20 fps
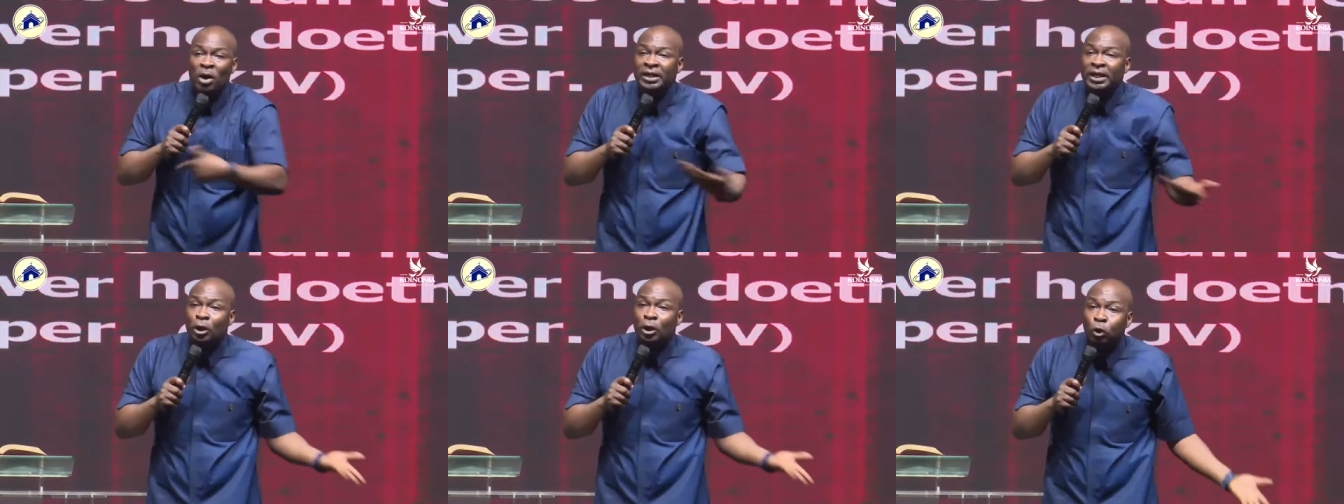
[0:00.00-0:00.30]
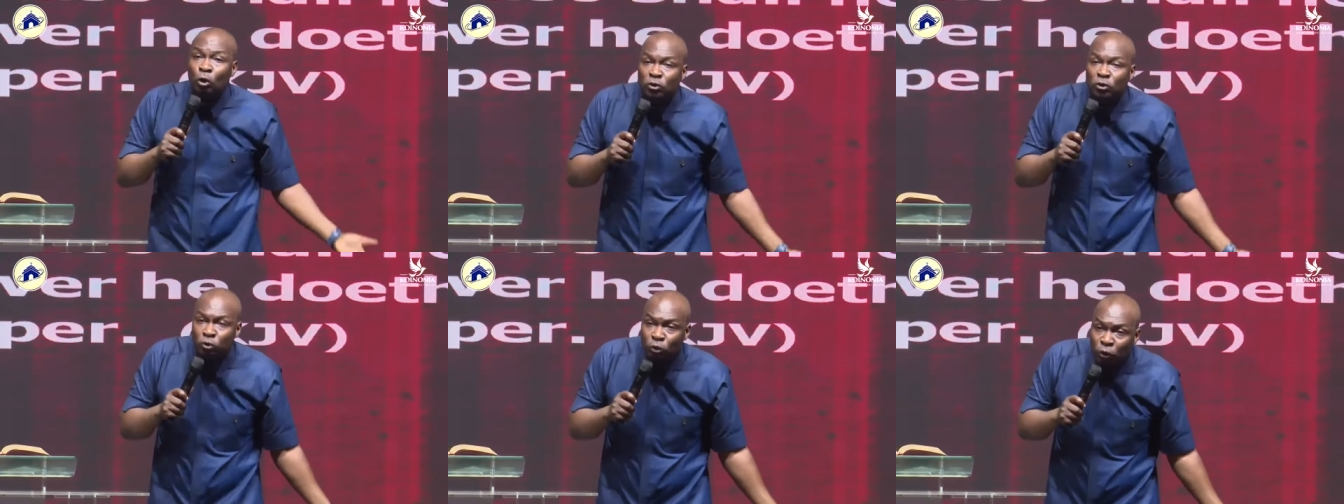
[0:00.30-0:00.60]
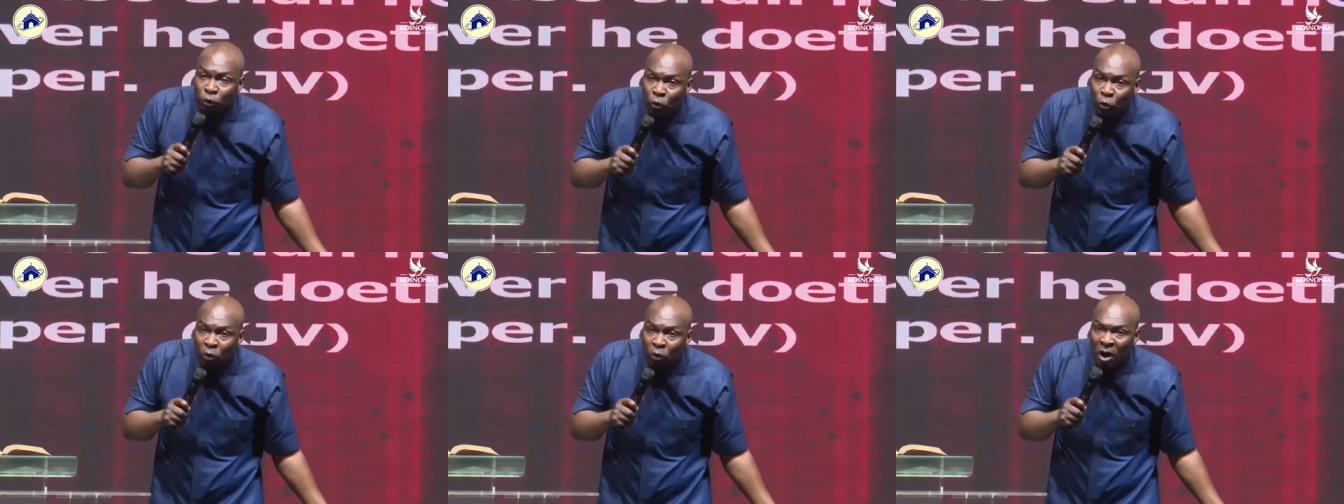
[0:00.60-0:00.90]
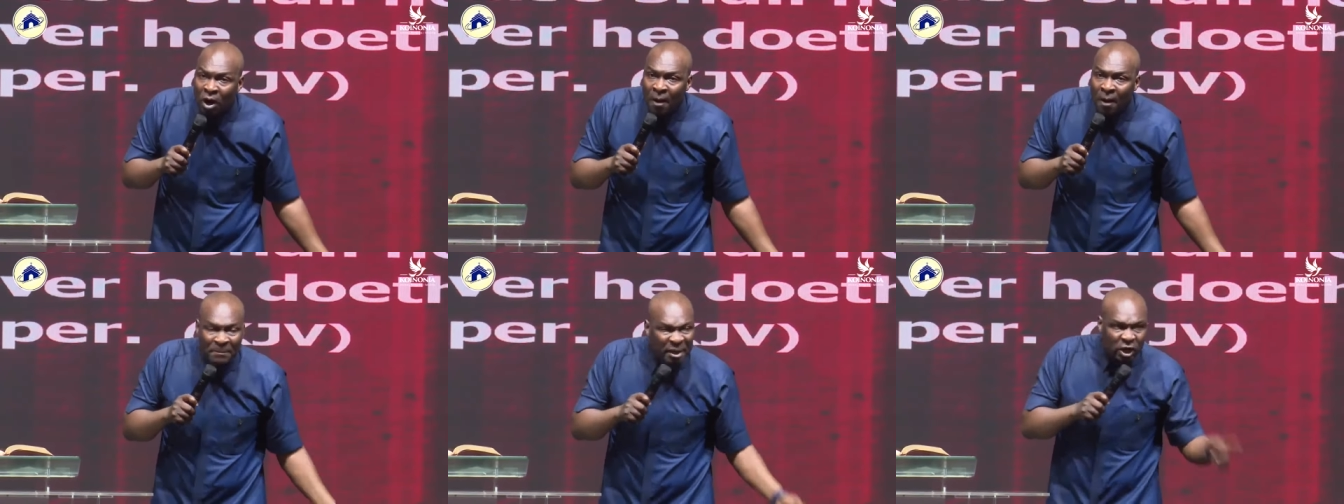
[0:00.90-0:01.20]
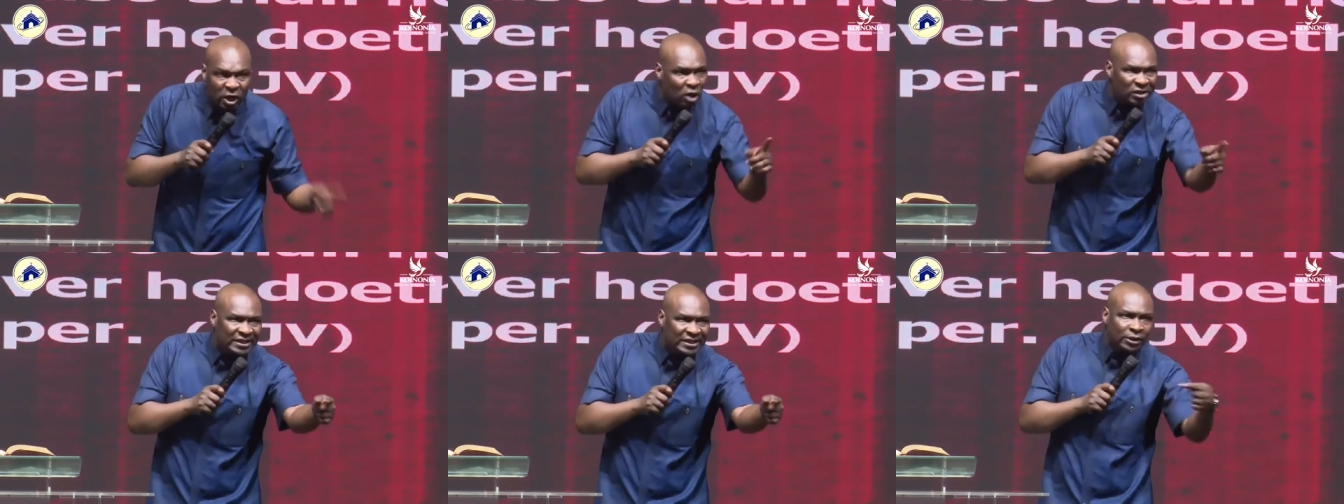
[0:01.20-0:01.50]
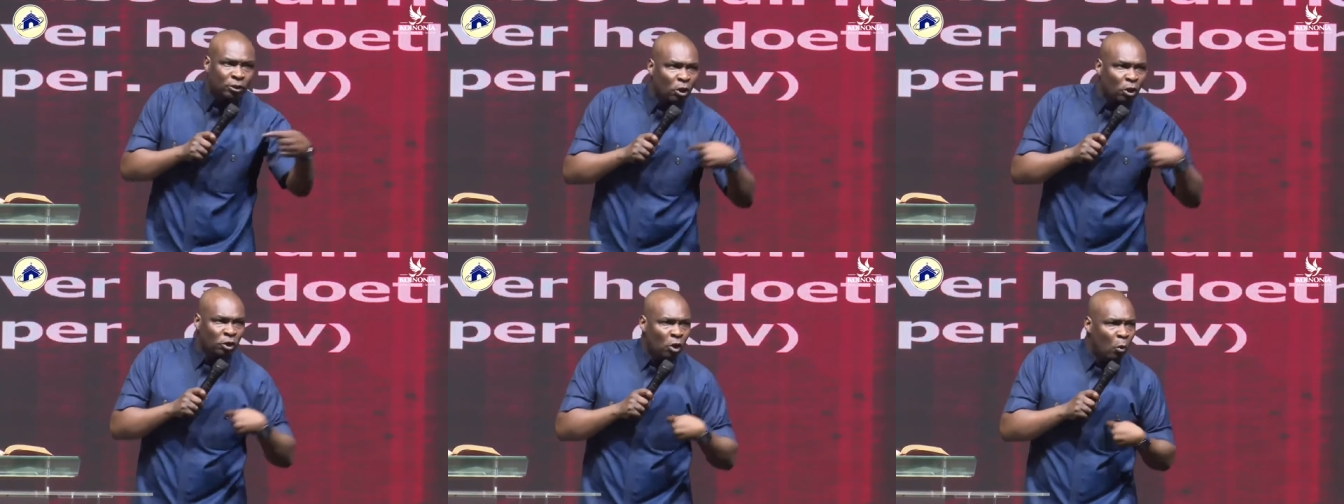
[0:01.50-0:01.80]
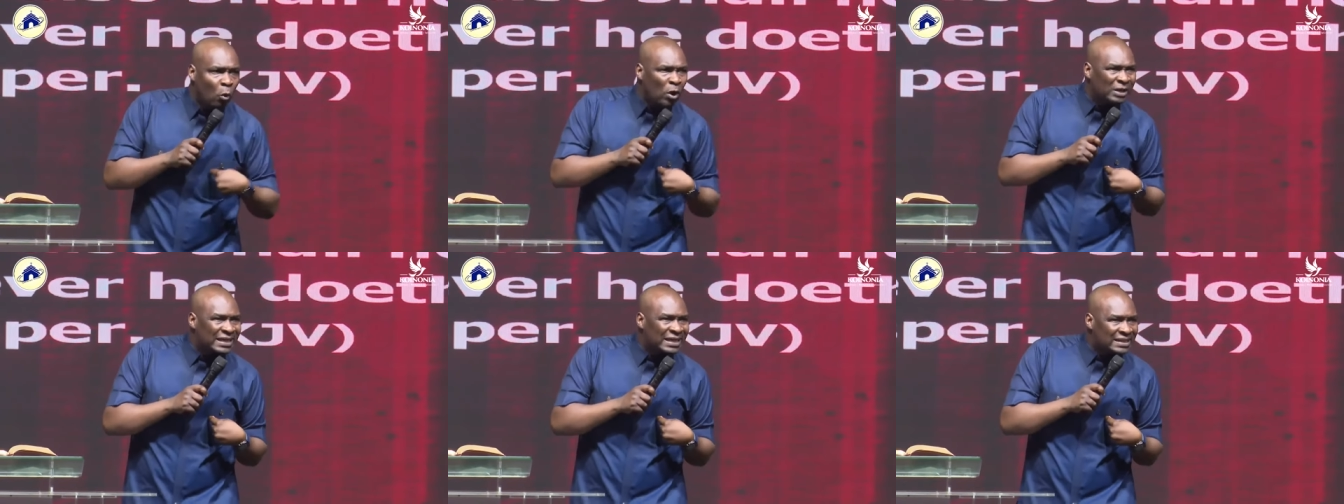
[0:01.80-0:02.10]
close to you, because they don't know
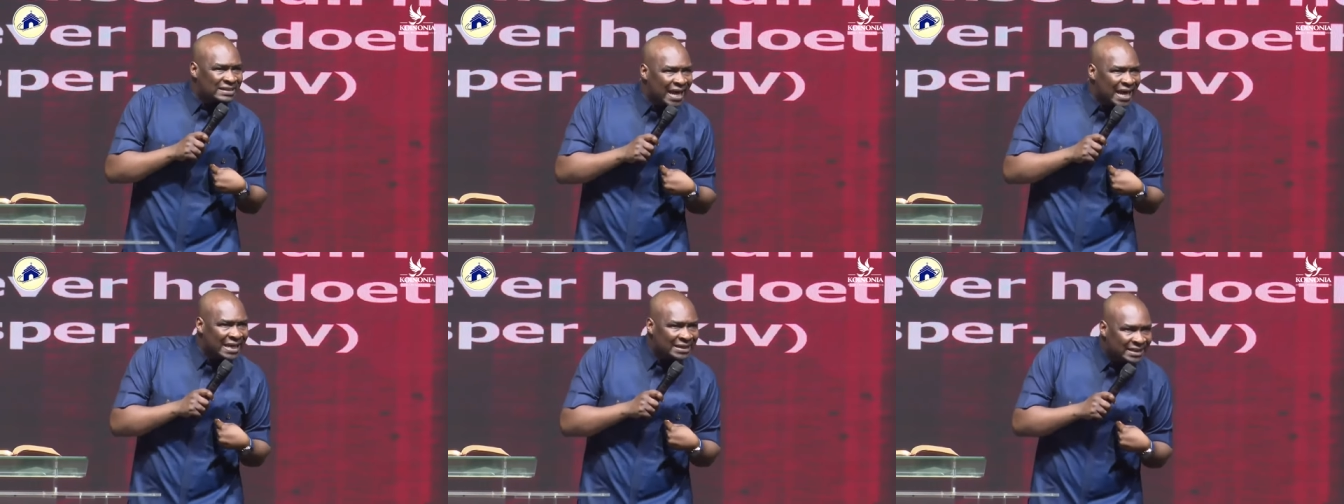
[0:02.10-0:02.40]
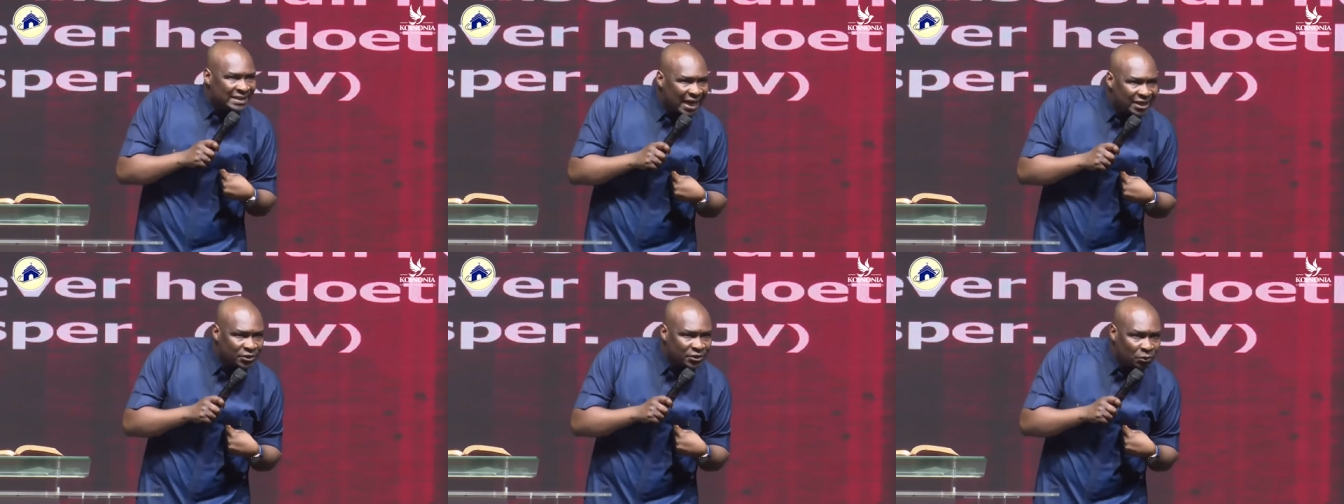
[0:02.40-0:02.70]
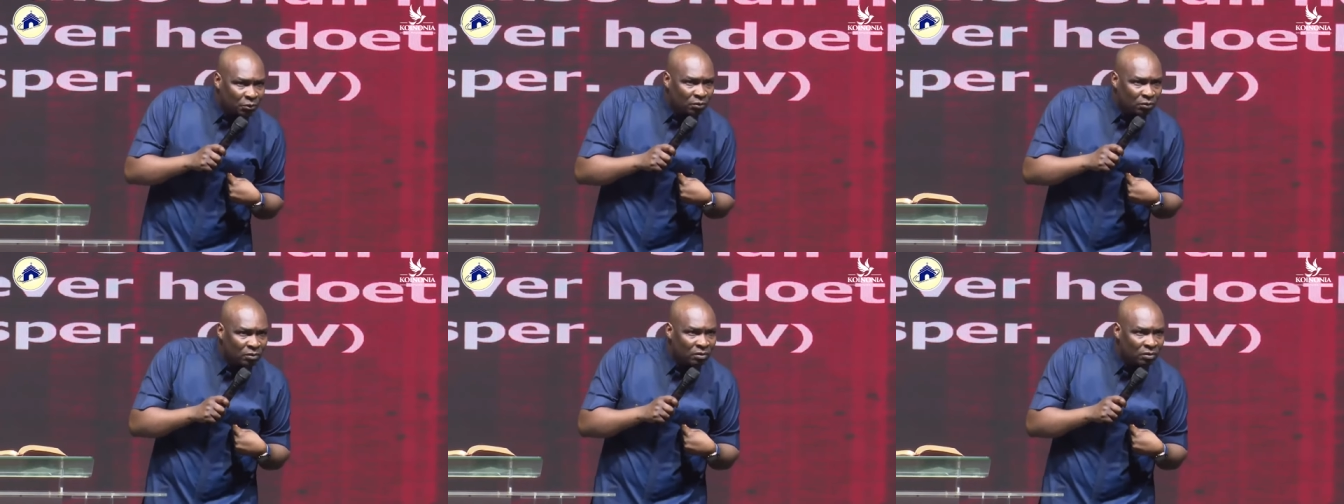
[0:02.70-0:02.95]
what has entered you.